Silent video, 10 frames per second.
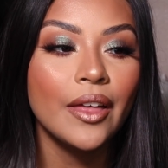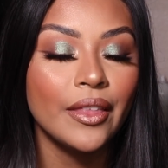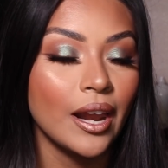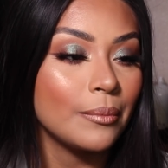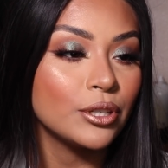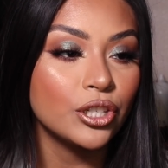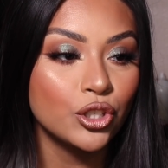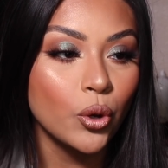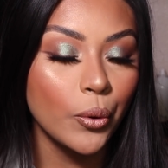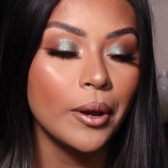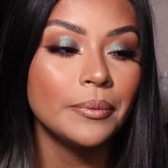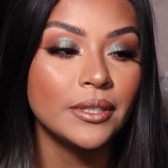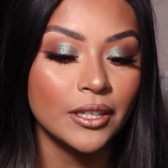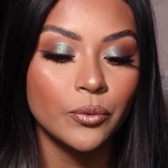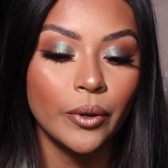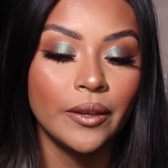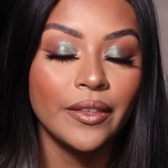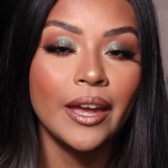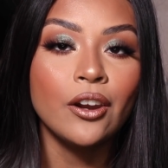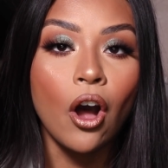that I'm just so obsessed with,
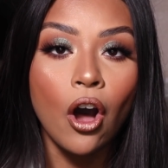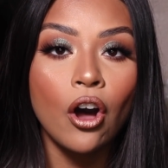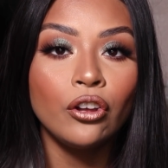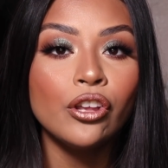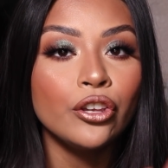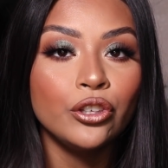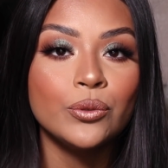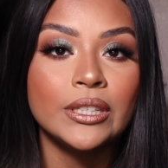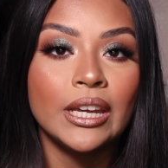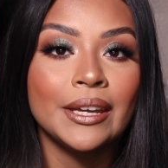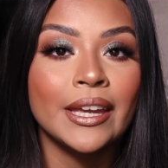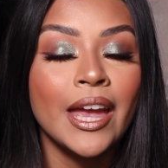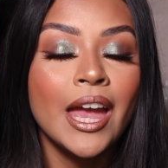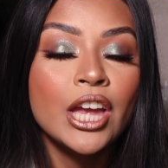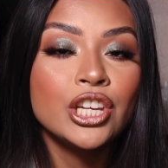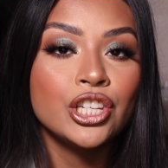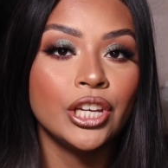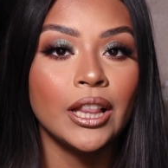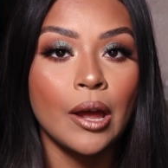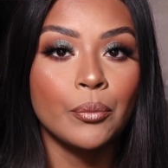and all using
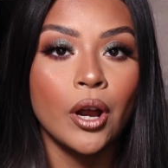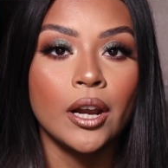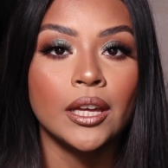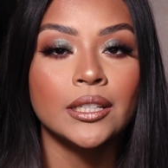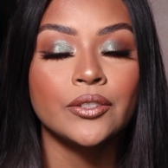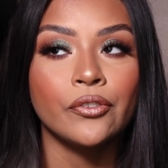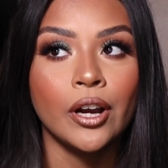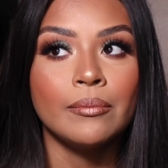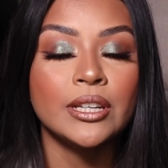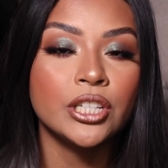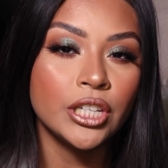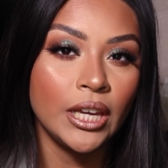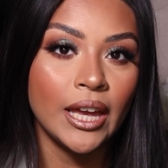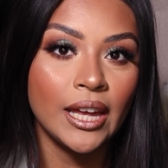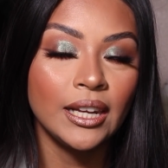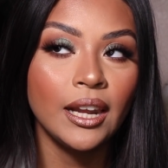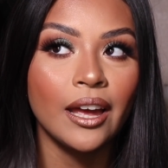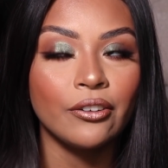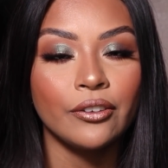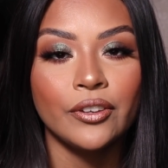Glam products from SHEIN. I
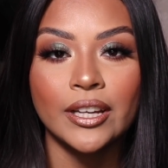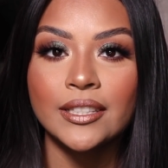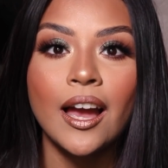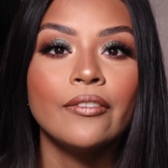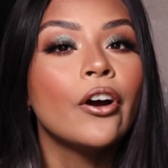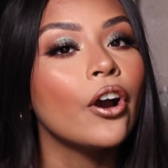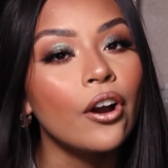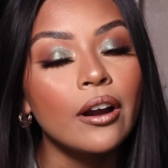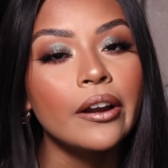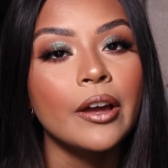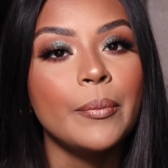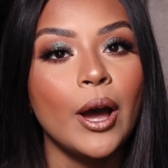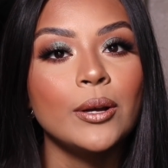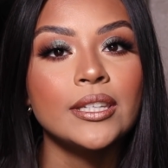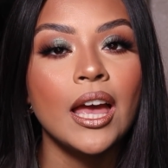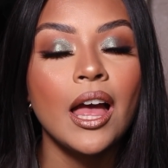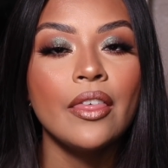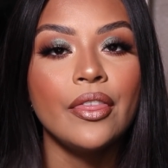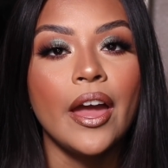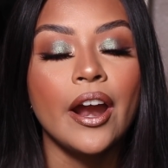don't know if you guys have heard about
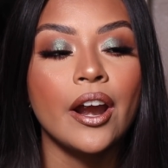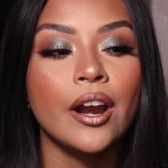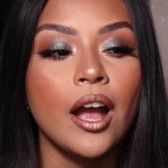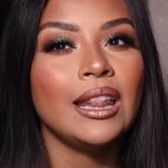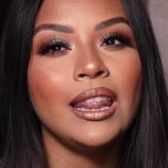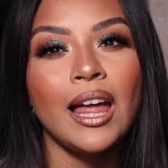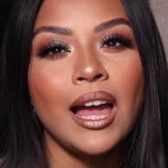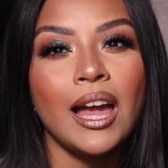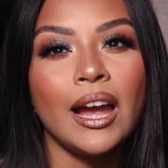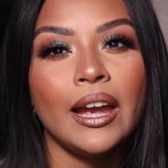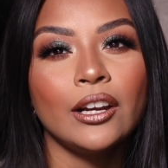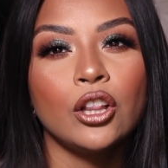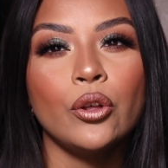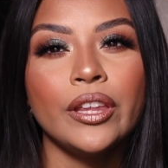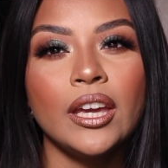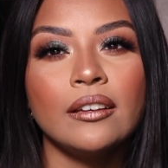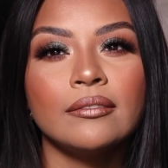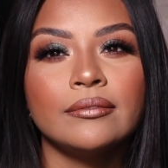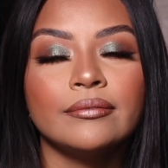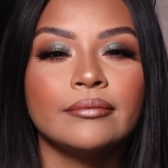their line, clothing
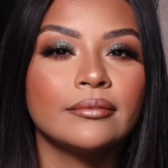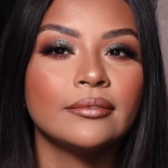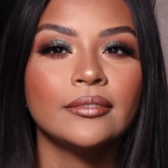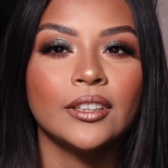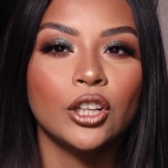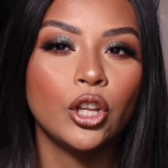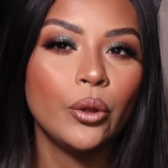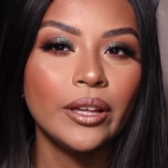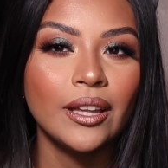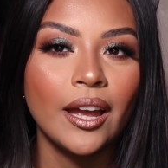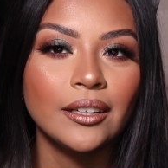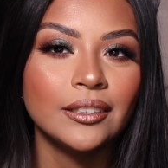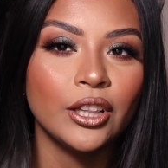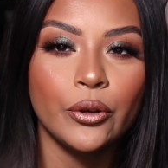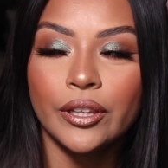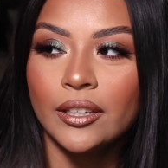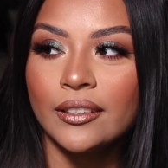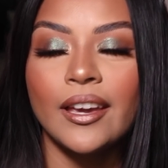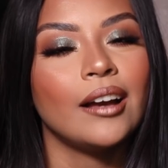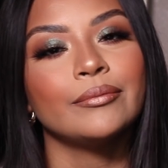line,
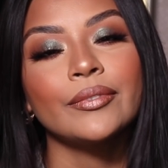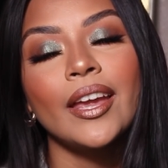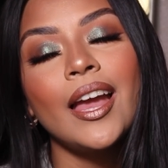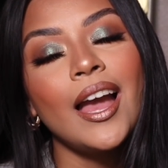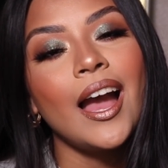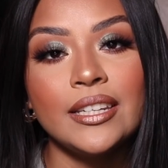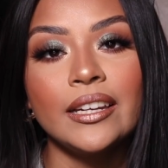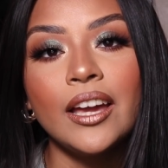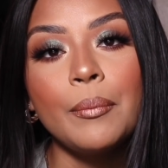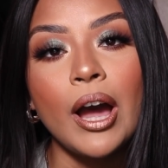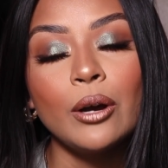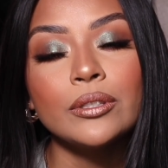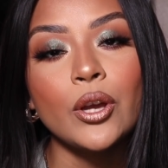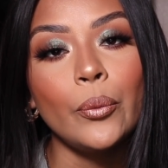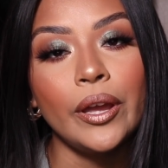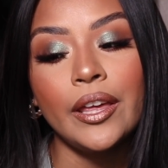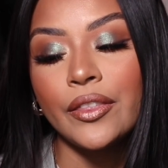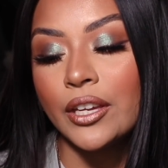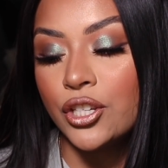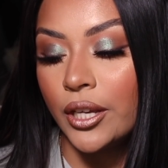yeah. I did come out with
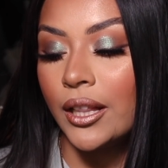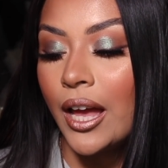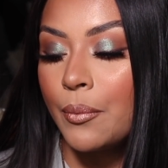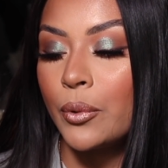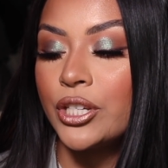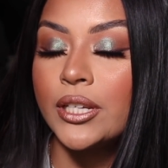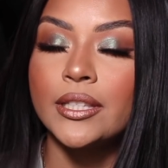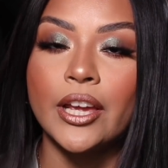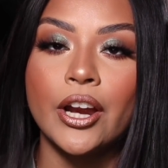Glam, which is